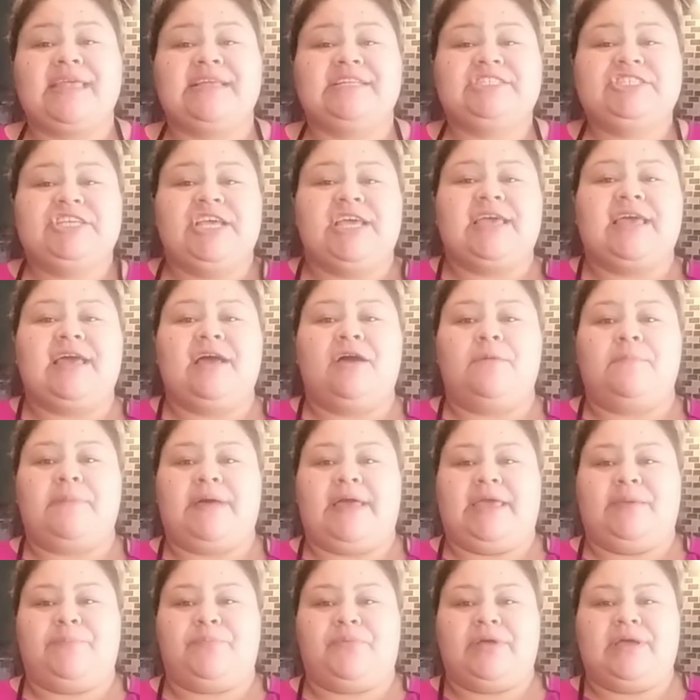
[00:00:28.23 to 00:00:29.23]
Check out
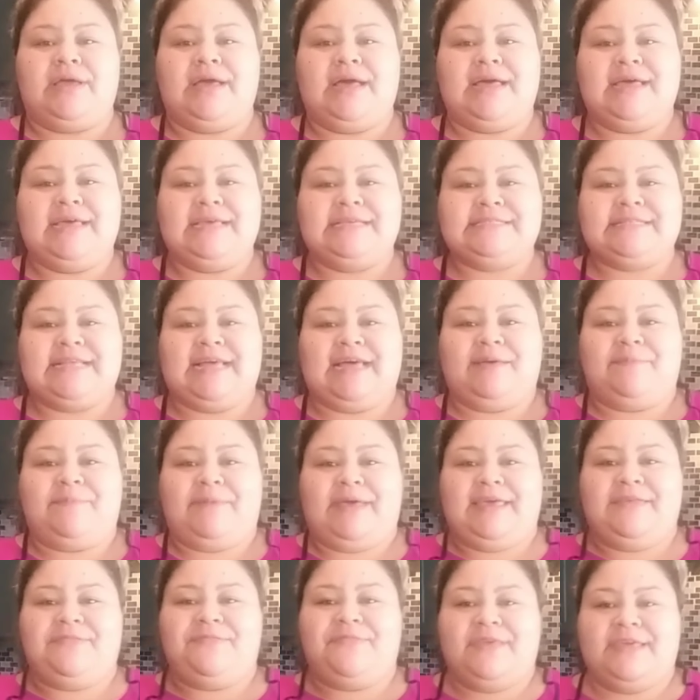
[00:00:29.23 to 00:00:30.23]
my apron, guys. I
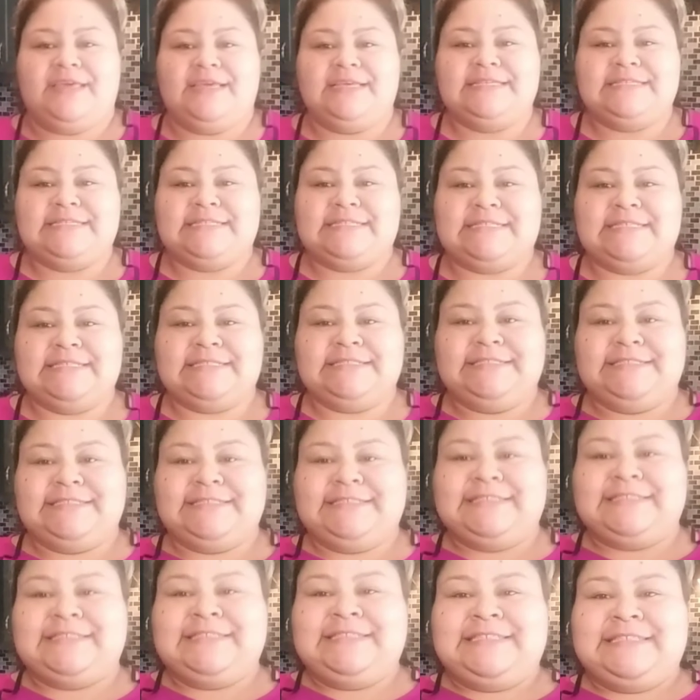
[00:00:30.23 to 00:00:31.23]
made this.
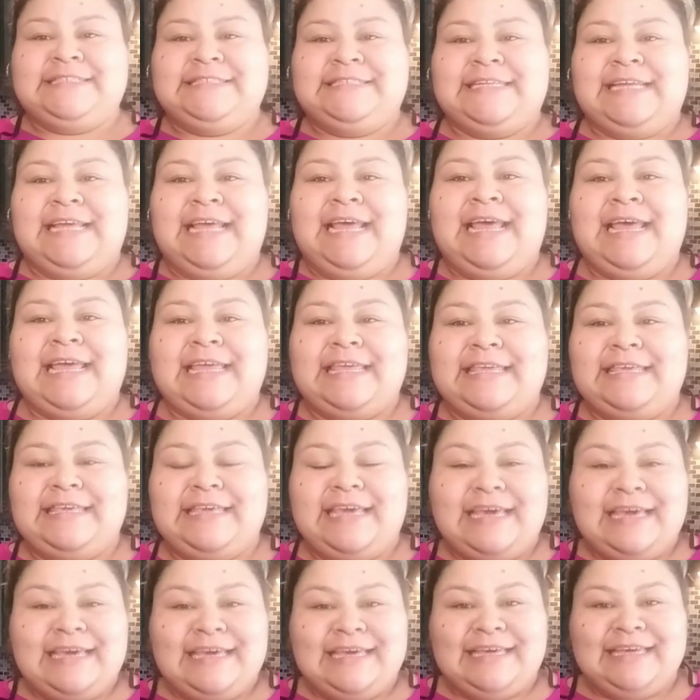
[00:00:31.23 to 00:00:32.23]

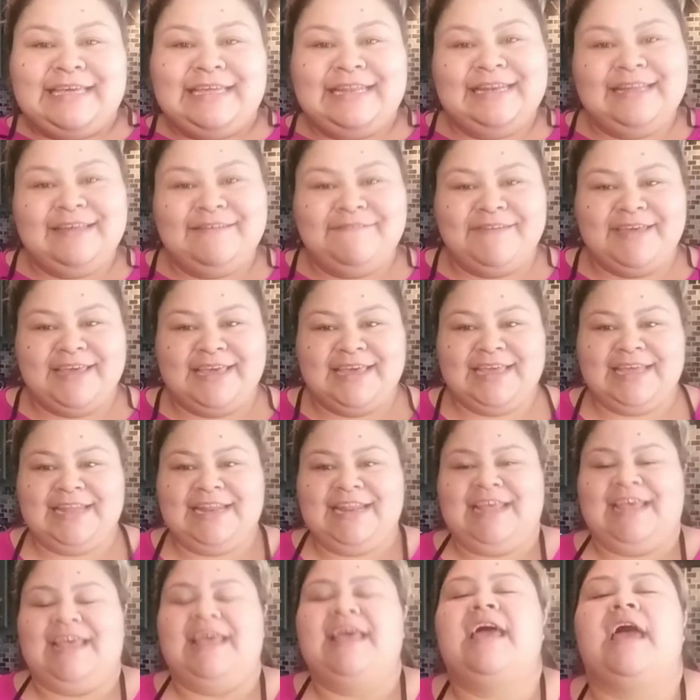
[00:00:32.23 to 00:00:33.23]
Yeah, love it.
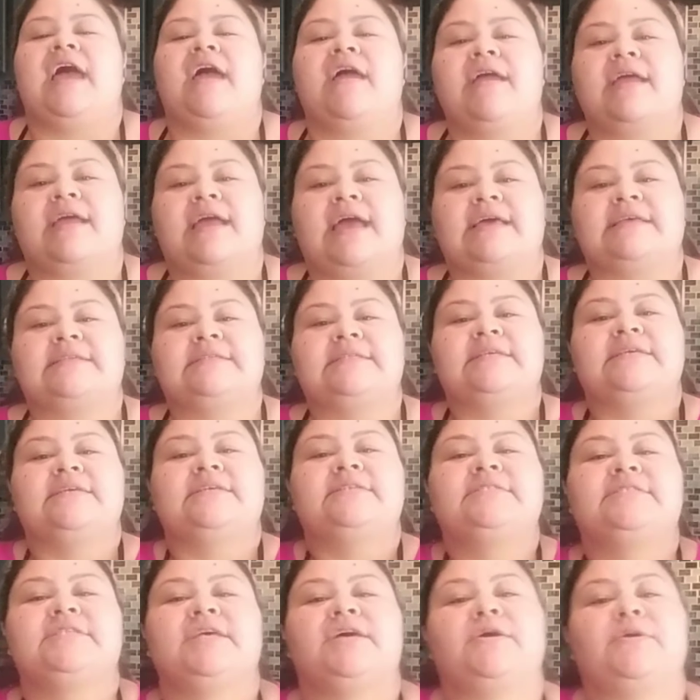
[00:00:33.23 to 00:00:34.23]
Alright guys,
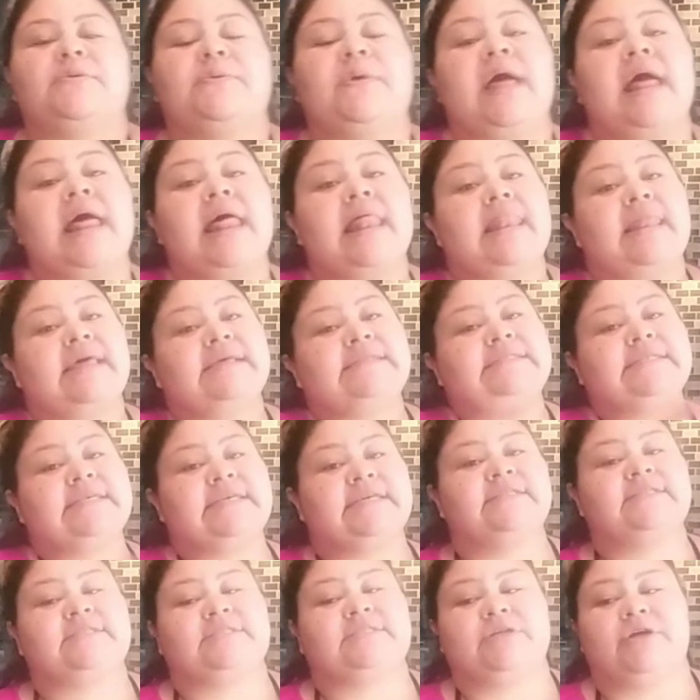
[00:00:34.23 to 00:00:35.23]
so let's
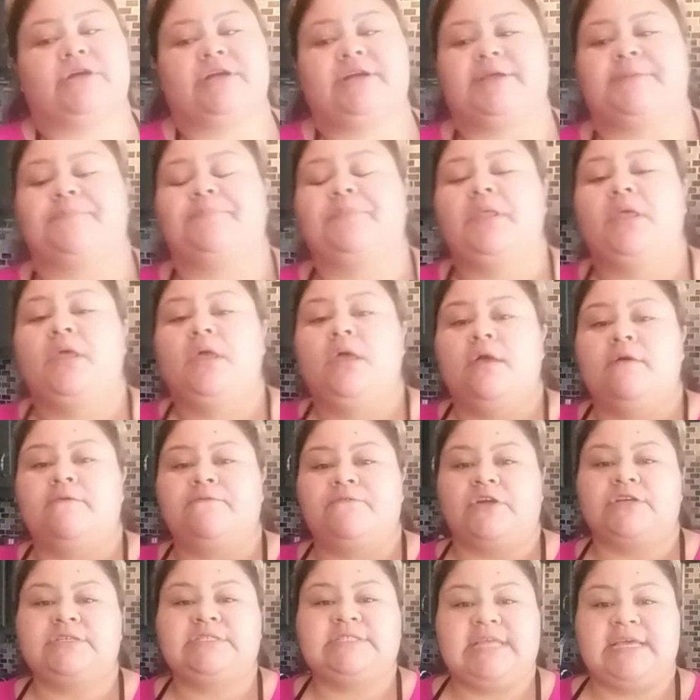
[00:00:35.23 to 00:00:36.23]
get started.
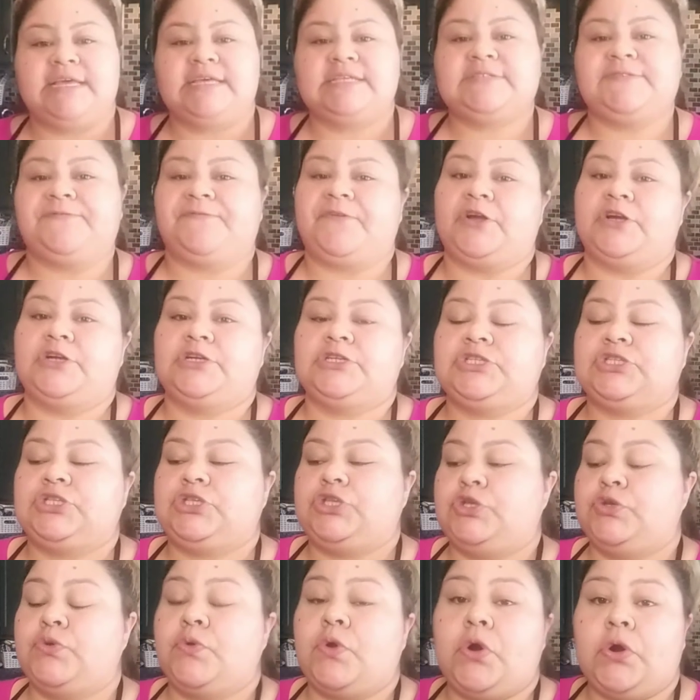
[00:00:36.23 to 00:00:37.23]
First thing is first,
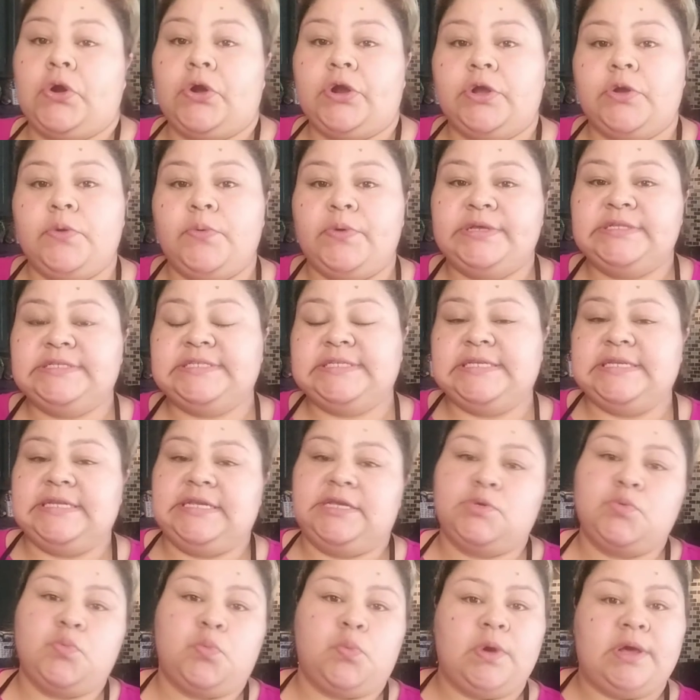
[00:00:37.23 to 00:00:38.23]
you are going to
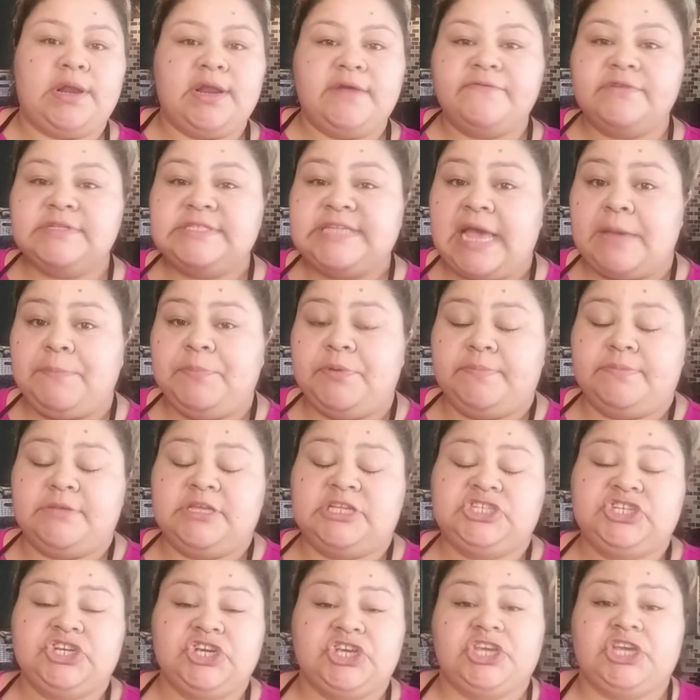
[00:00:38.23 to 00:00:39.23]
need whatever type of
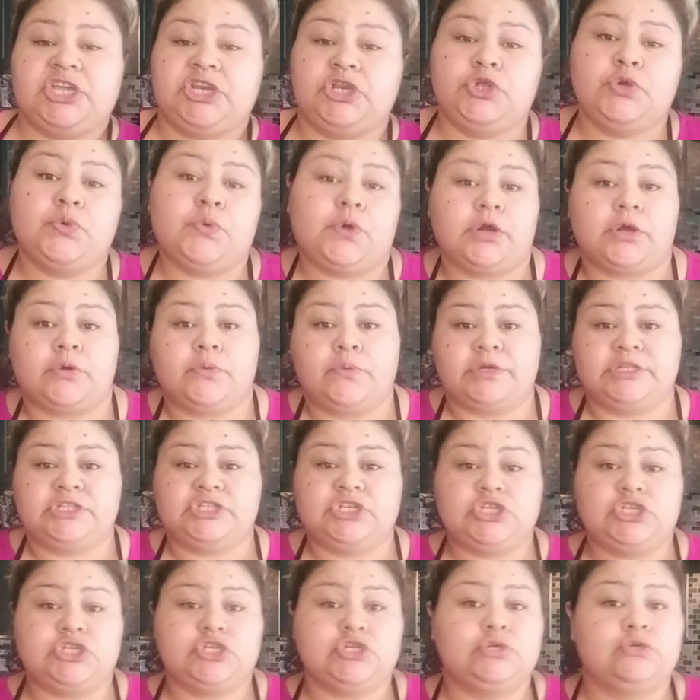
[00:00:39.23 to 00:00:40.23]
chicken you are going
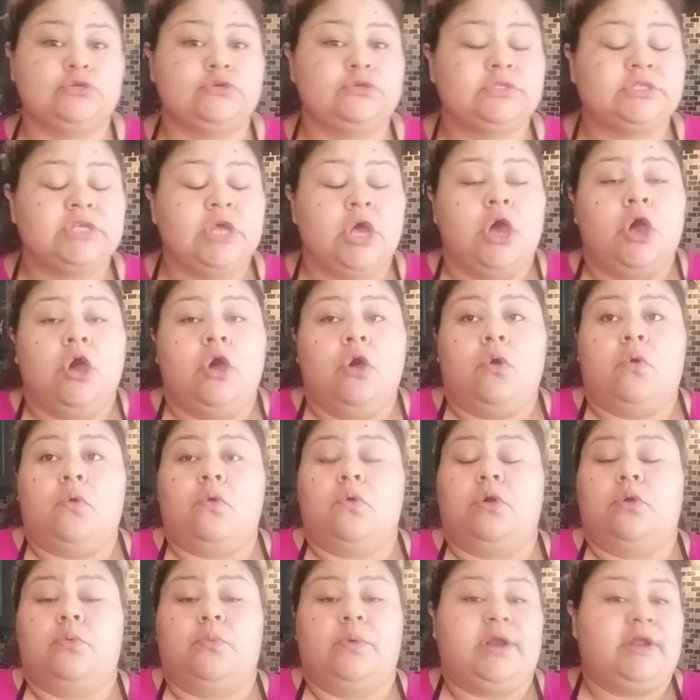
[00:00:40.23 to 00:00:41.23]
to use,
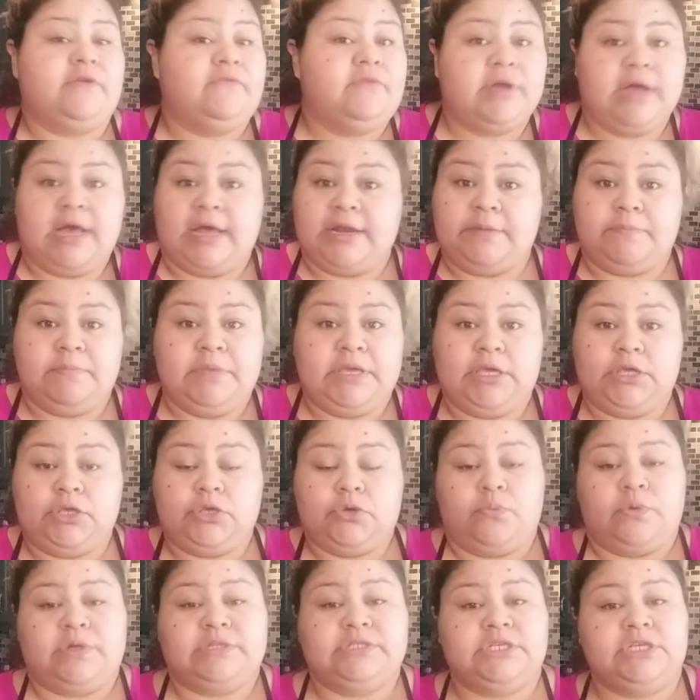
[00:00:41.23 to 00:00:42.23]
or whatever kind of meat
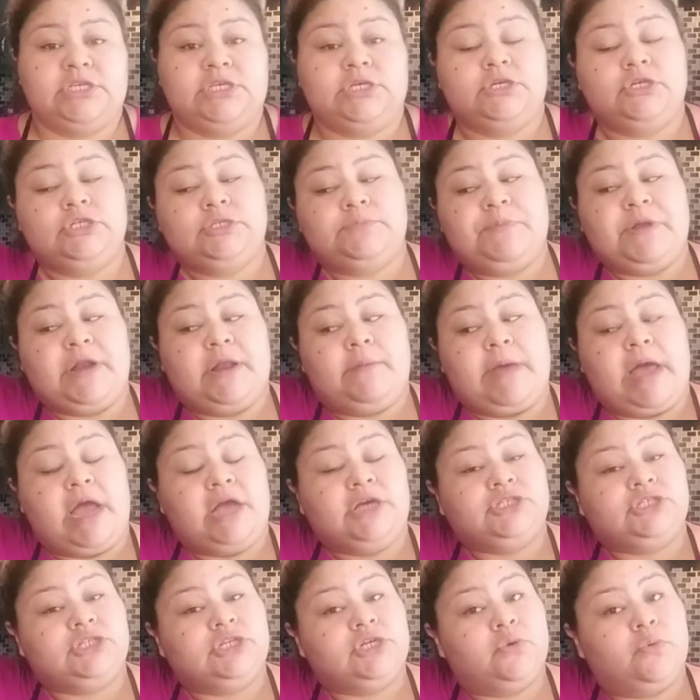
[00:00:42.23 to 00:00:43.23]
you want to use, but I'm
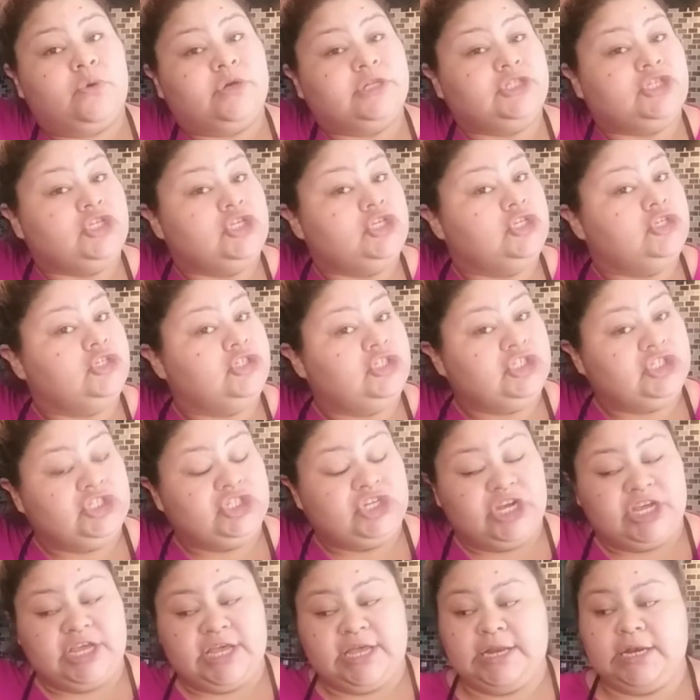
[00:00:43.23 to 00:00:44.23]
actually going to use
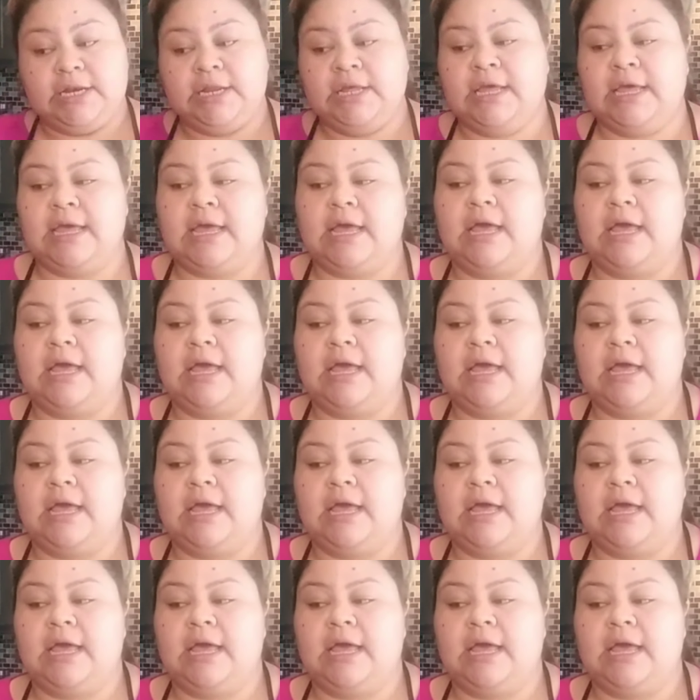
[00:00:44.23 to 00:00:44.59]
chicken.